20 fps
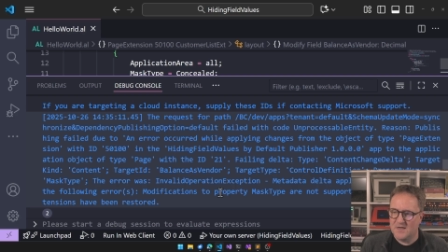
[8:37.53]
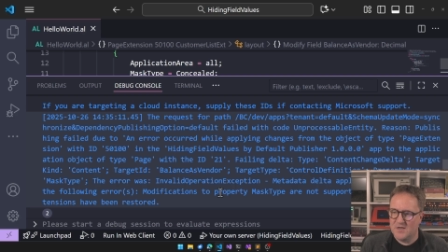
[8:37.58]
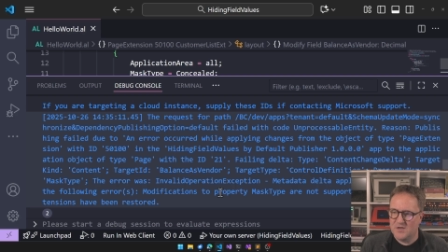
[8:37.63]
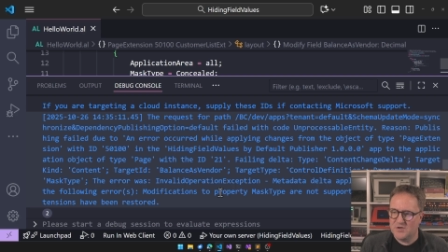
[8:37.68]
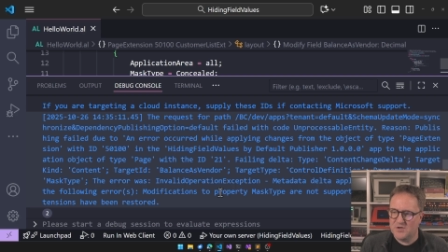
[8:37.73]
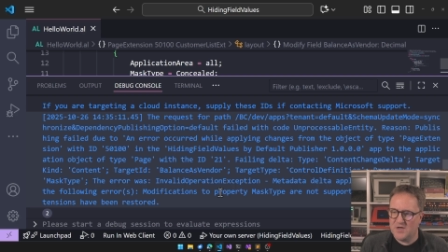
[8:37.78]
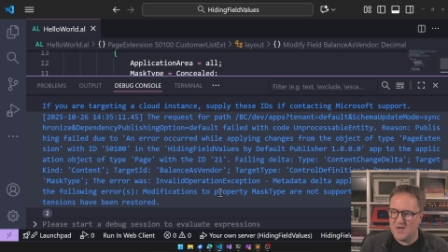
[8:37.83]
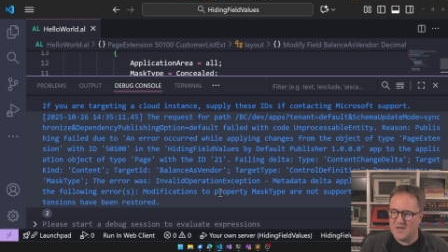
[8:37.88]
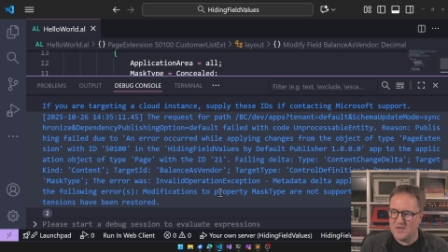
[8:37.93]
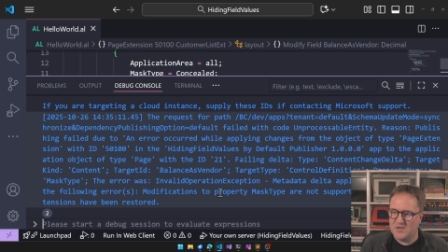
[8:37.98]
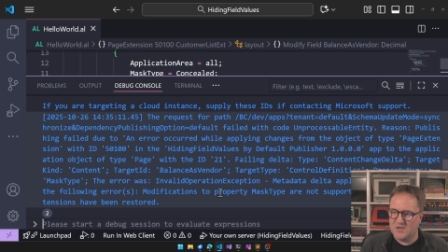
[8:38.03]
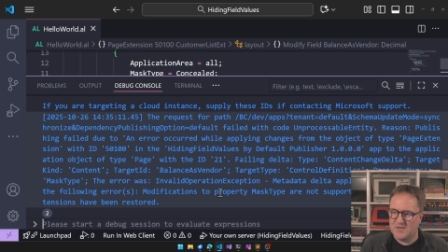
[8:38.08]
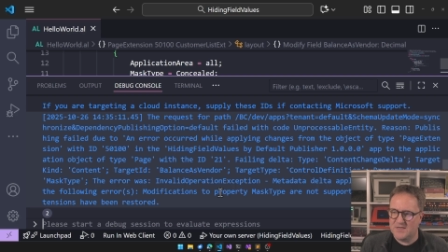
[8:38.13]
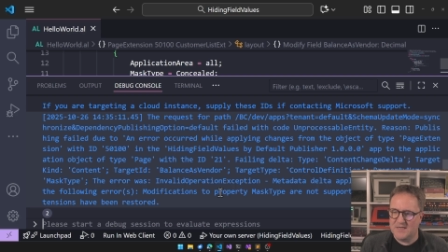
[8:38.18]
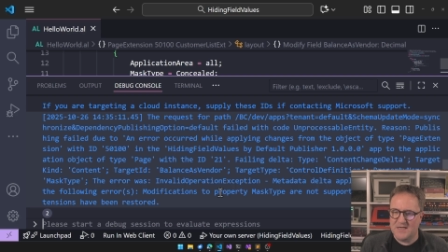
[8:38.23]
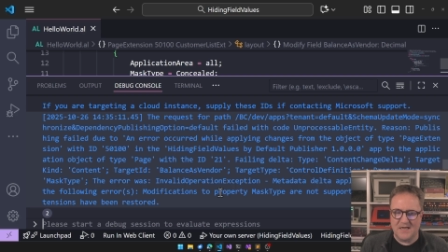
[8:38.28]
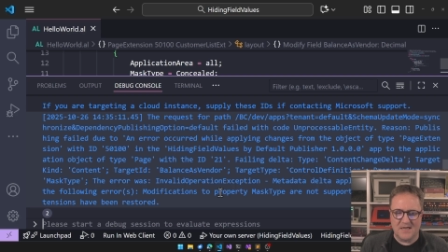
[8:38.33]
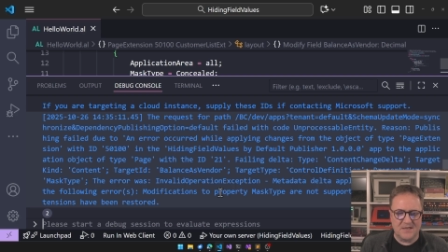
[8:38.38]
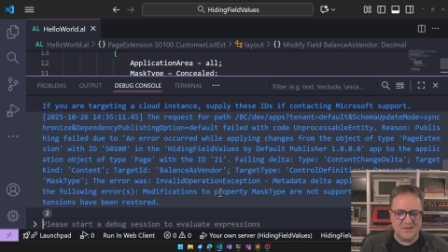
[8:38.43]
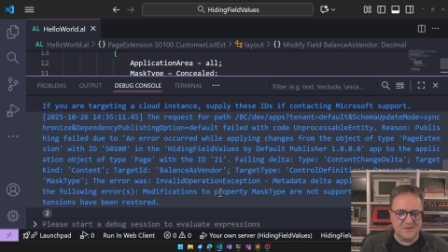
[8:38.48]
change
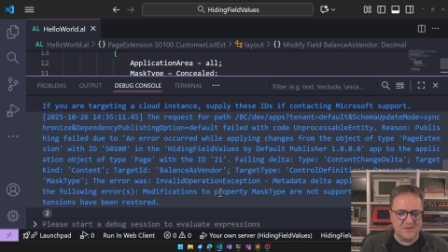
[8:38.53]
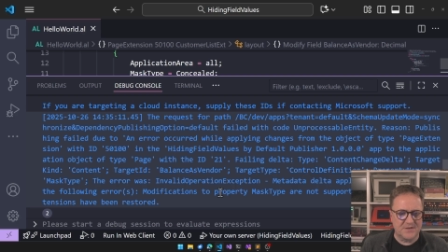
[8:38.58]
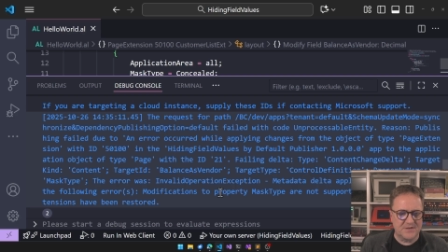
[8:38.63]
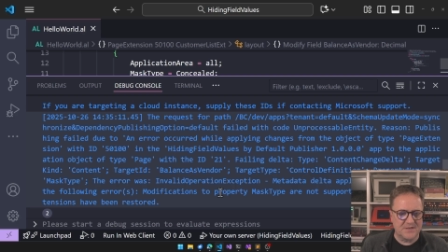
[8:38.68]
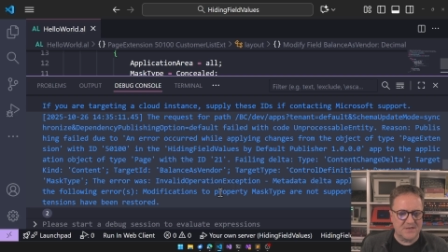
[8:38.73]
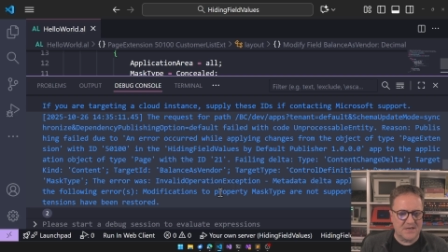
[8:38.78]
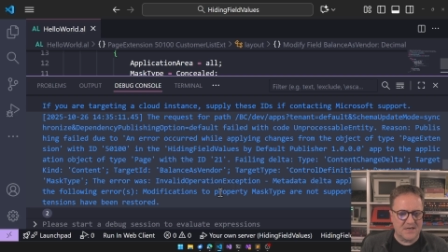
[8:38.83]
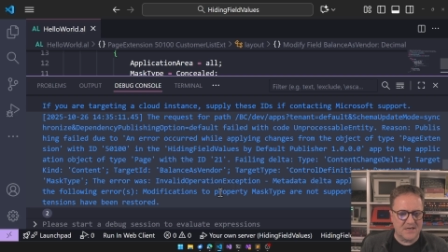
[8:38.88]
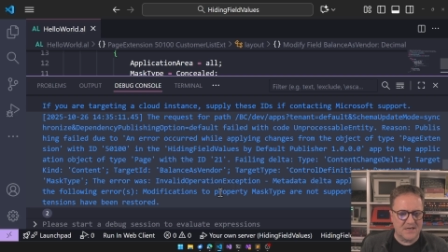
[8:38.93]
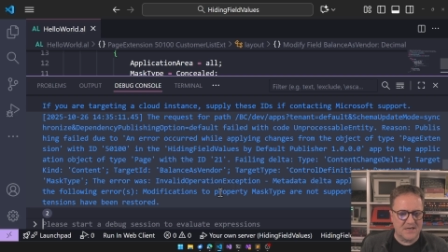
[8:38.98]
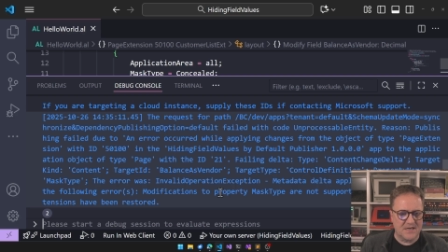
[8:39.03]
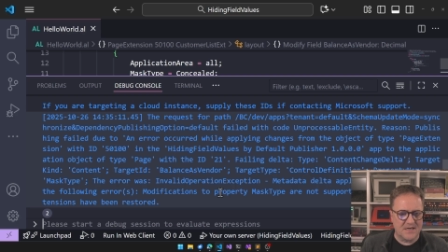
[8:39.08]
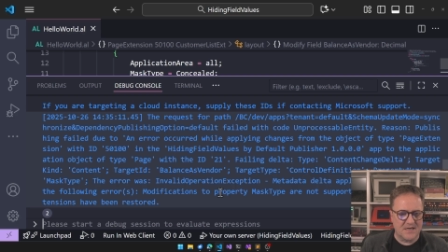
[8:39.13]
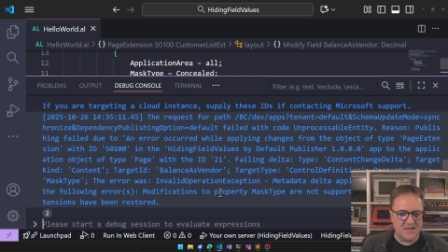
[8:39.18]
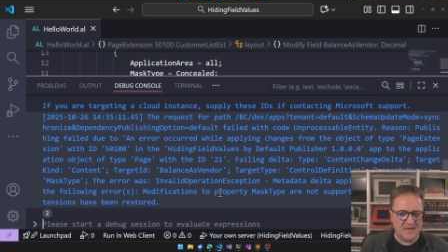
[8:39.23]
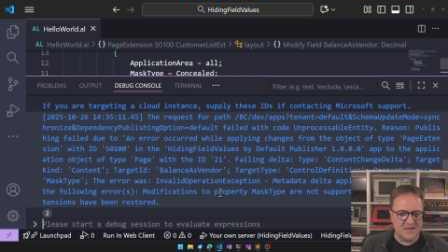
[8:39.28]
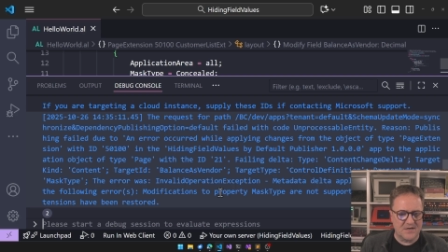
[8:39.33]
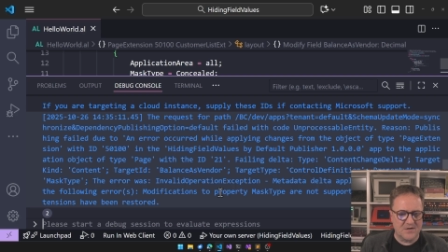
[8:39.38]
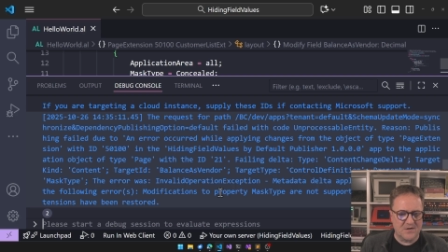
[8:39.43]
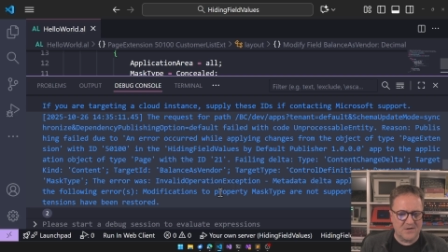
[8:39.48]
delta target
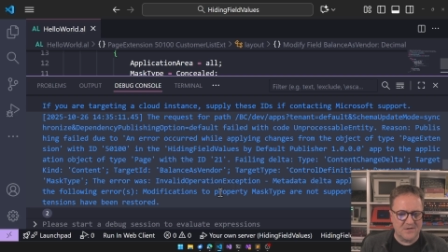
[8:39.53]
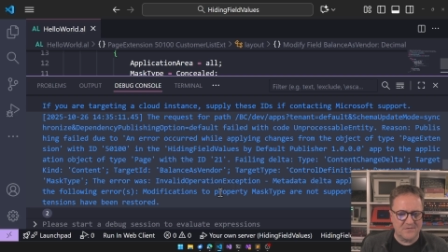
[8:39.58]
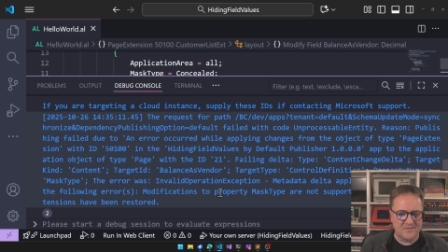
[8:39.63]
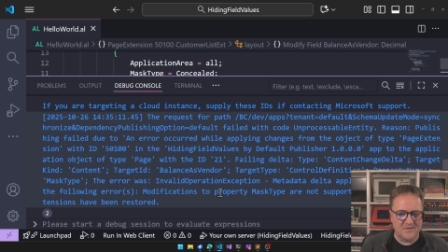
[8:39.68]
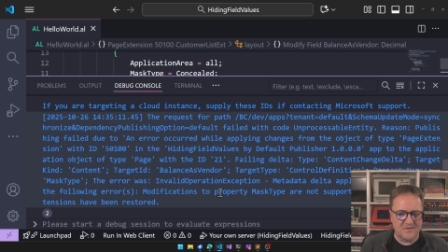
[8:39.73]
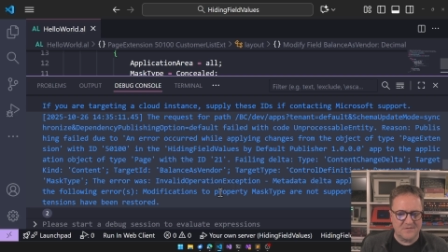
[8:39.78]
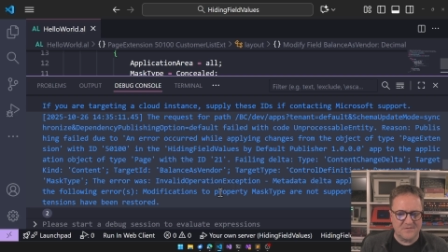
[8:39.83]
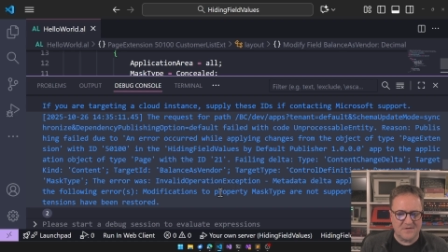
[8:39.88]
kind content